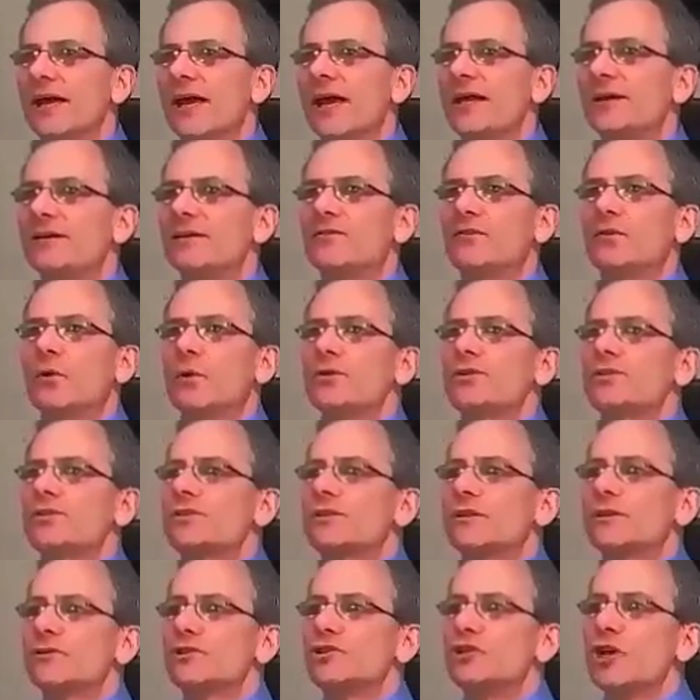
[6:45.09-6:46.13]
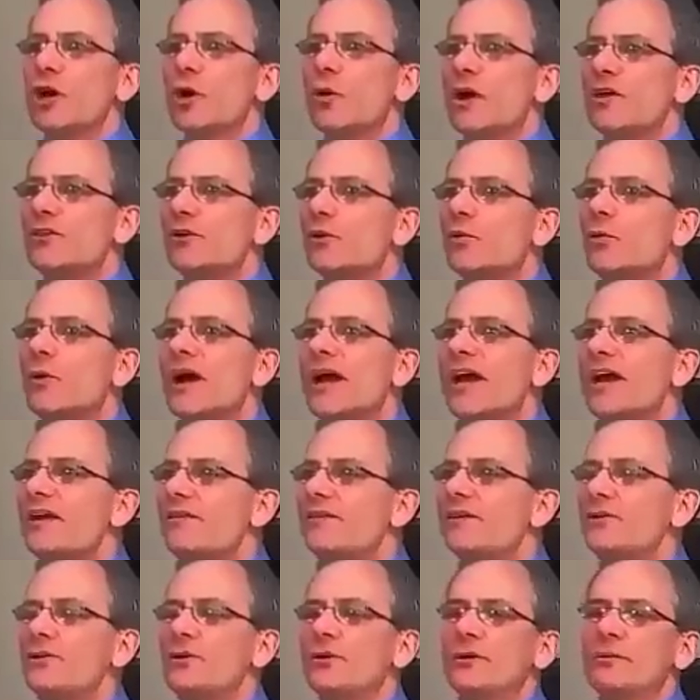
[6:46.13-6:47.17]
And of course, there's no other
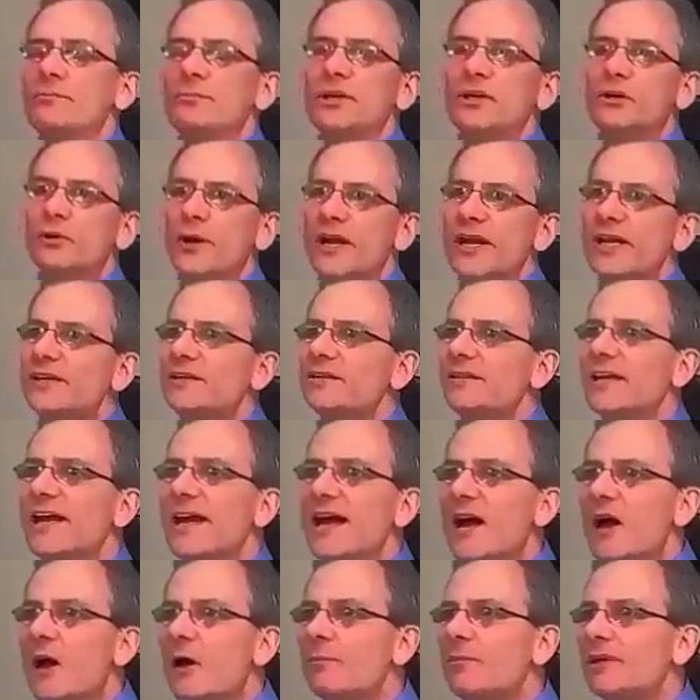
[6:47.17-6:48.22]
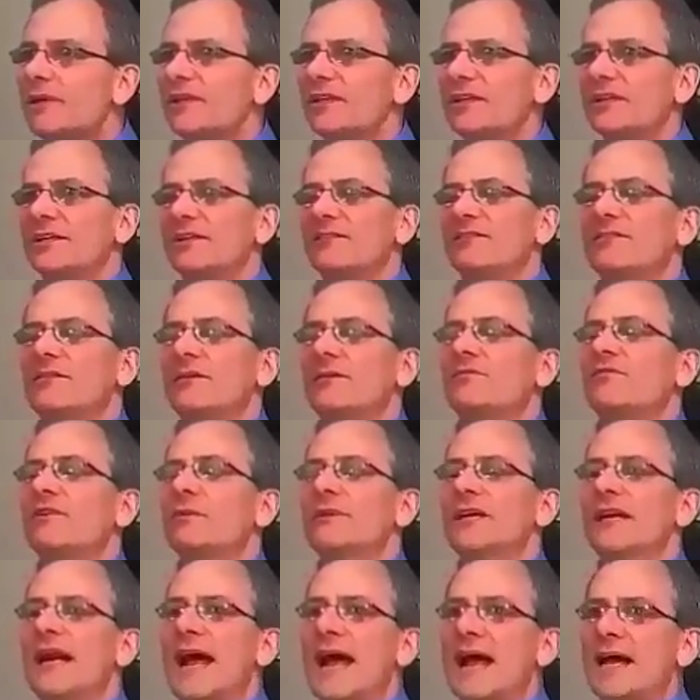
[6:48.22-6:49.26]
way that you can be graded now, but
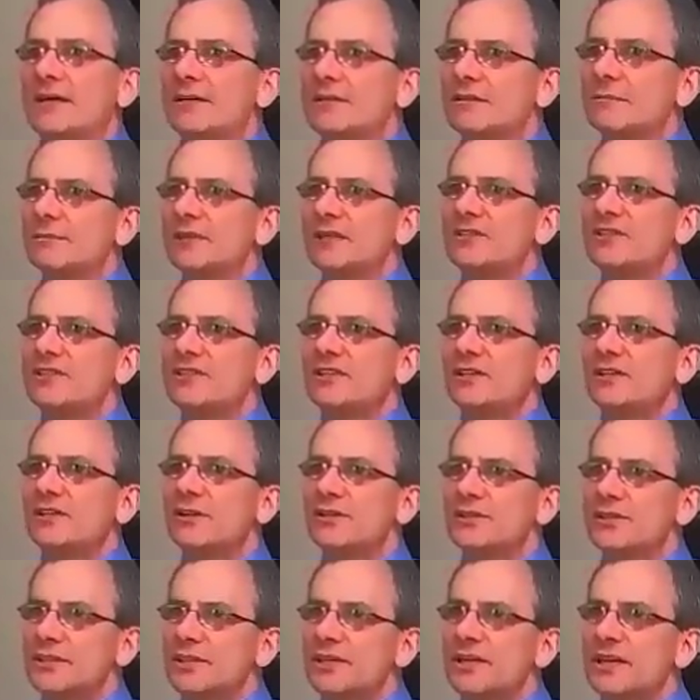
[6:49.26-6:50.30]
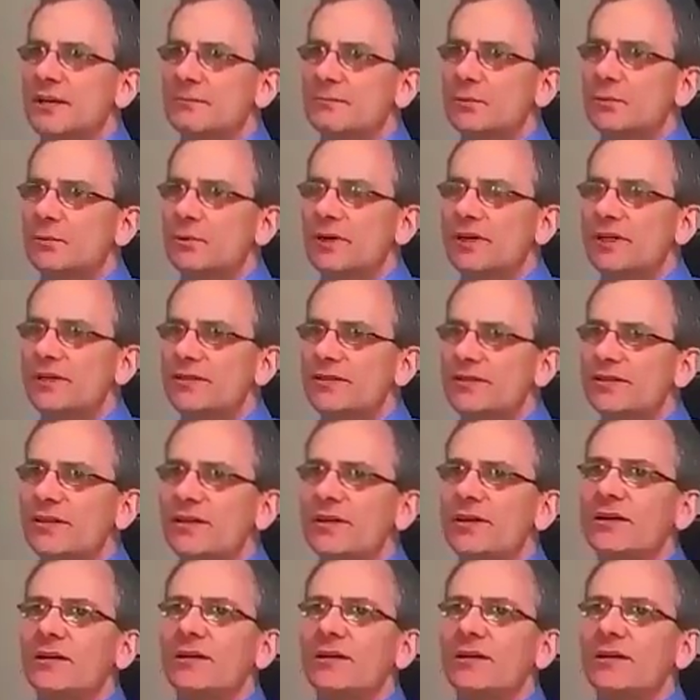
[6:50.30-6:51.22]
from an academic skills standpoint.